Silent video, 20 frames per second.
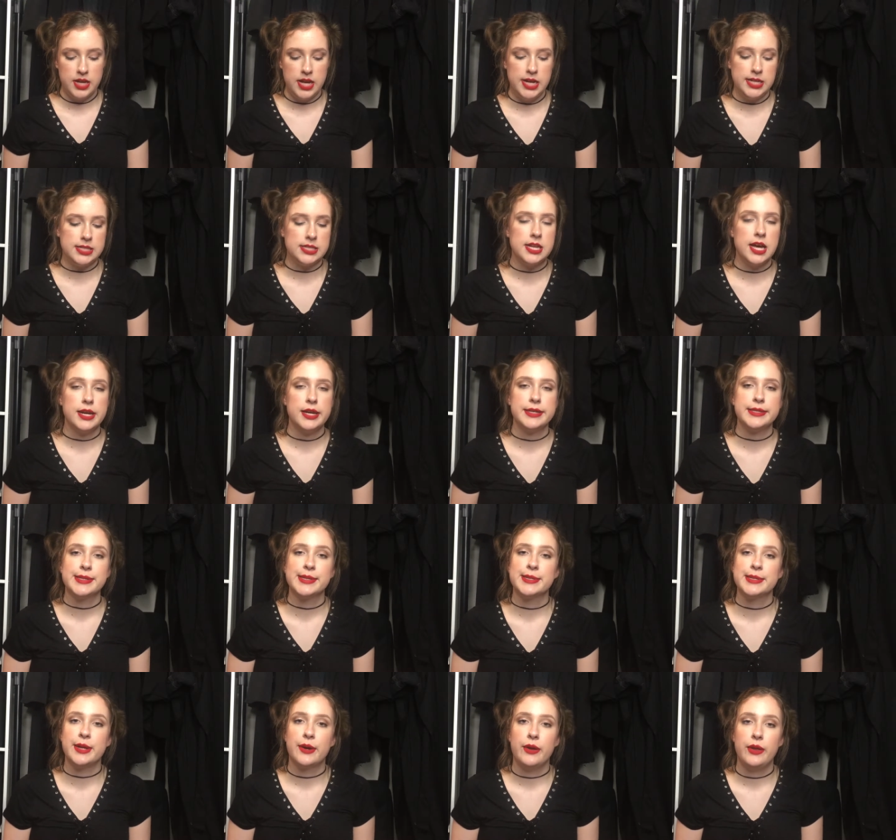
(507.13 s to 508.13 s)
It's not
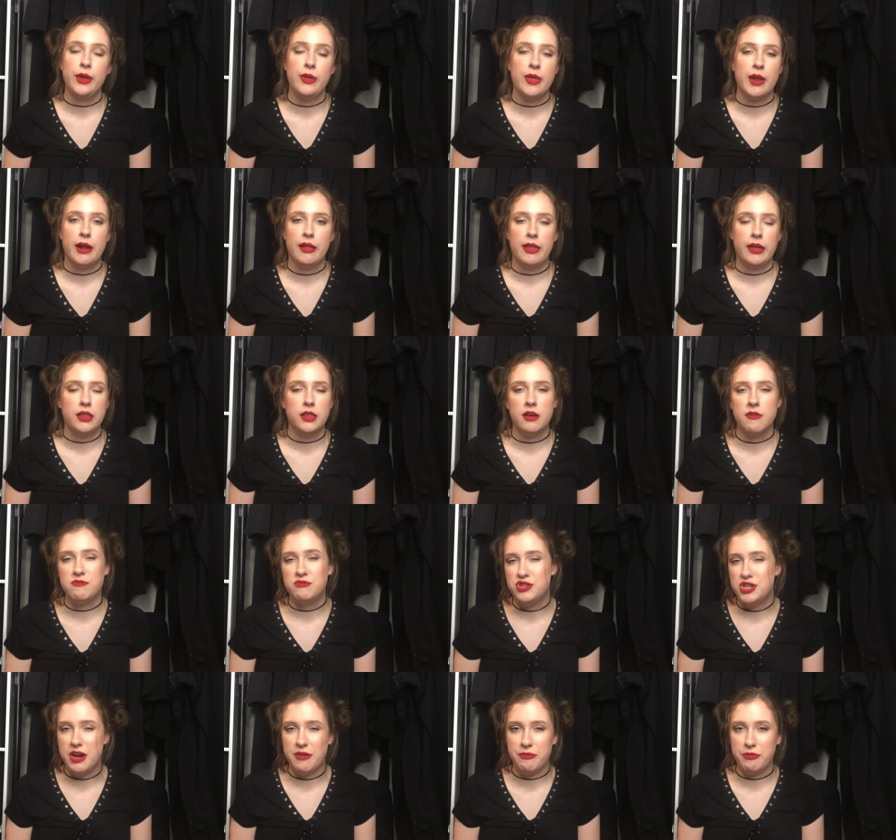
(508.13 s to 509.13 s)
necessarily that I like love
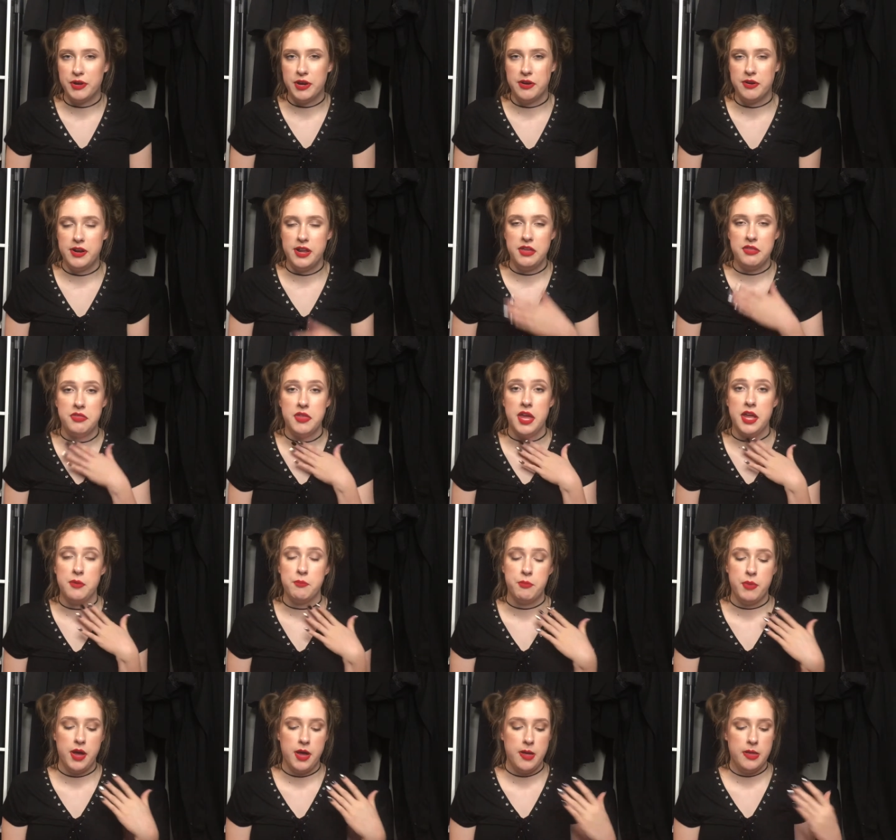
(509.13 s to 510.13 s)
Jeffree or
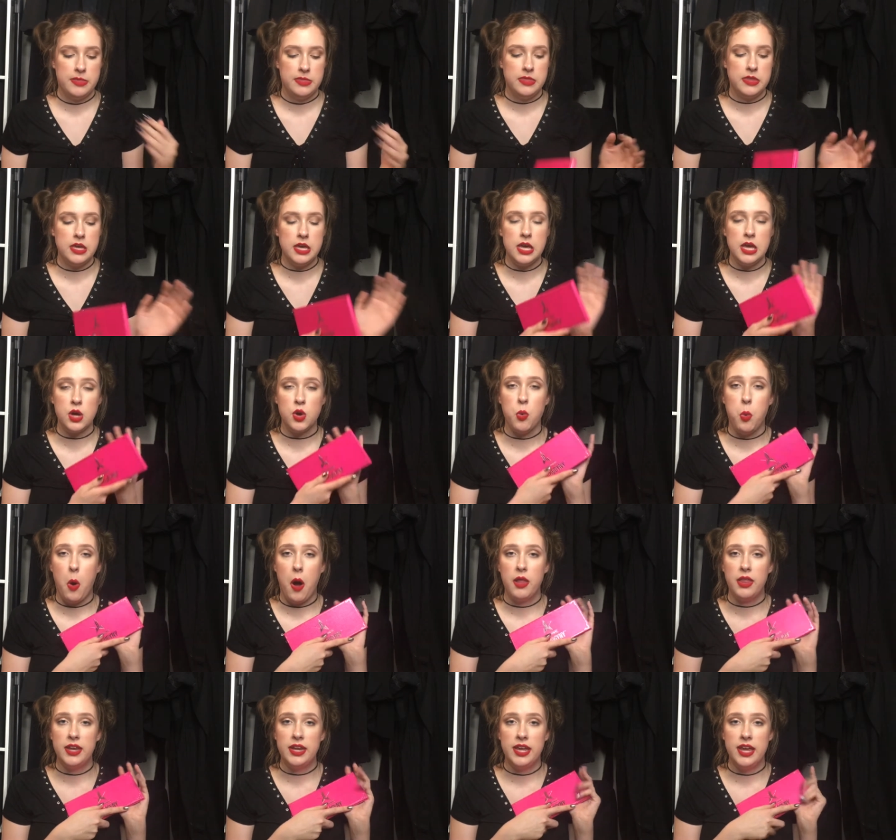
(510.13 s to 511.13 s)
anything, but the
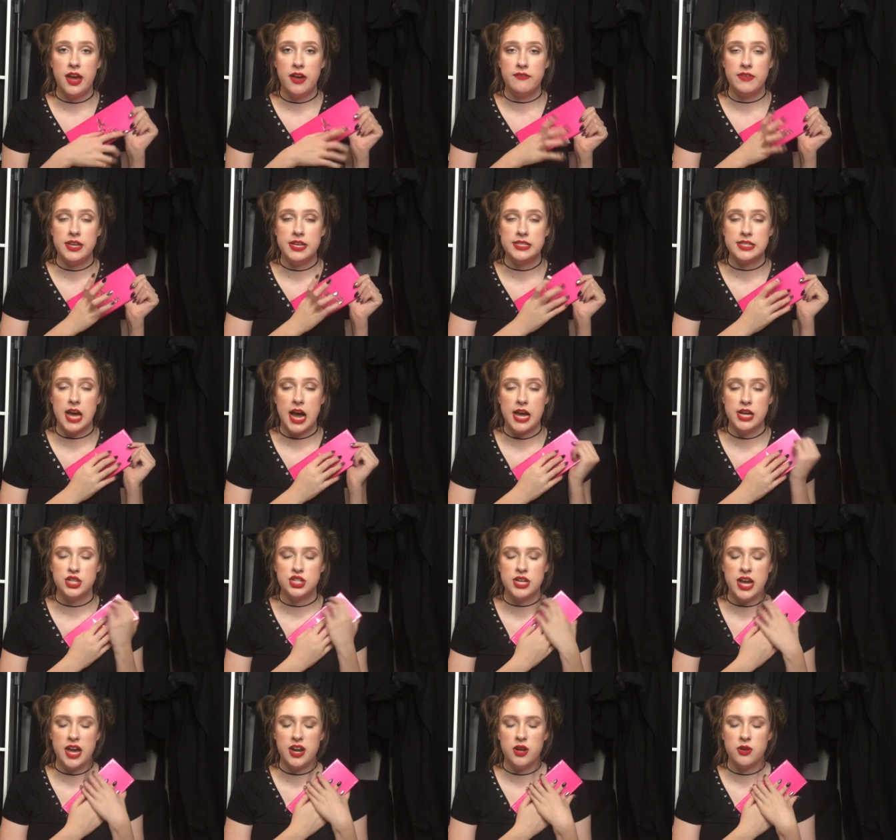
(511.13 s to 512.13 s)
quality of his
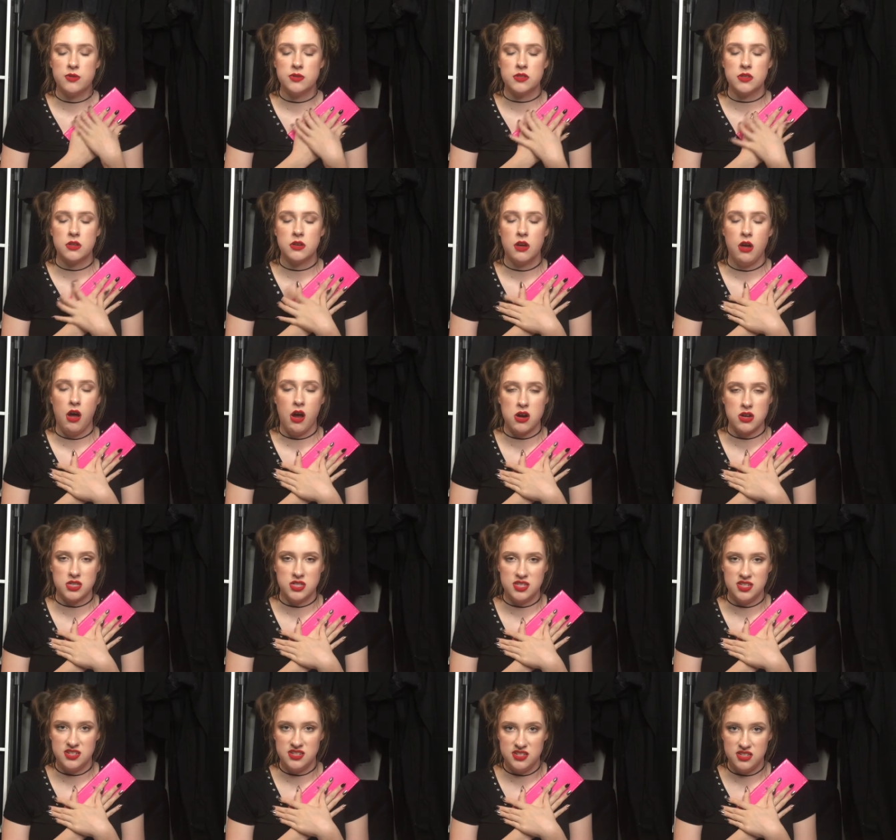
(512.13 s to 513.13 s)
eyeshadows are
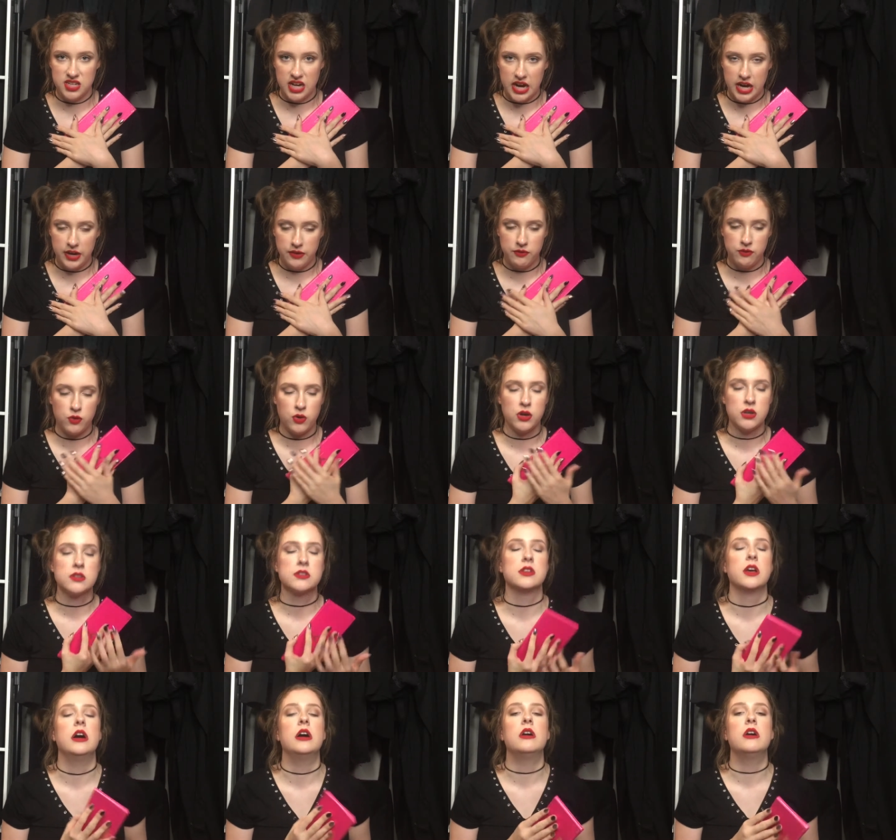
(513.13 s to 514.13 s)
to die for,
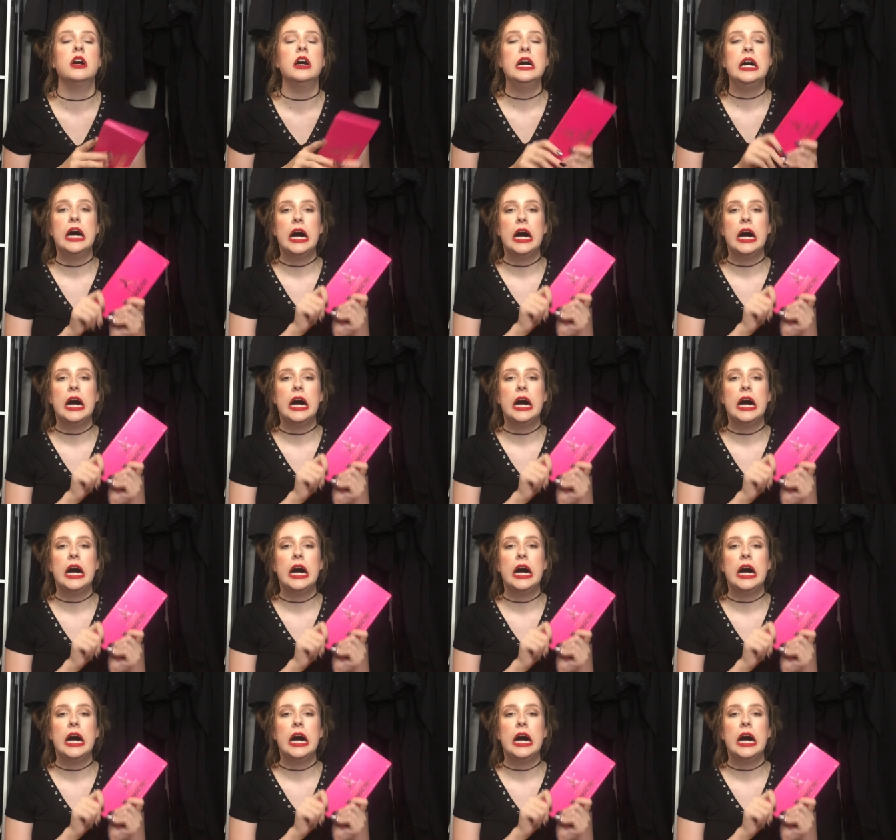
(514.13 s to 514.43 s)
so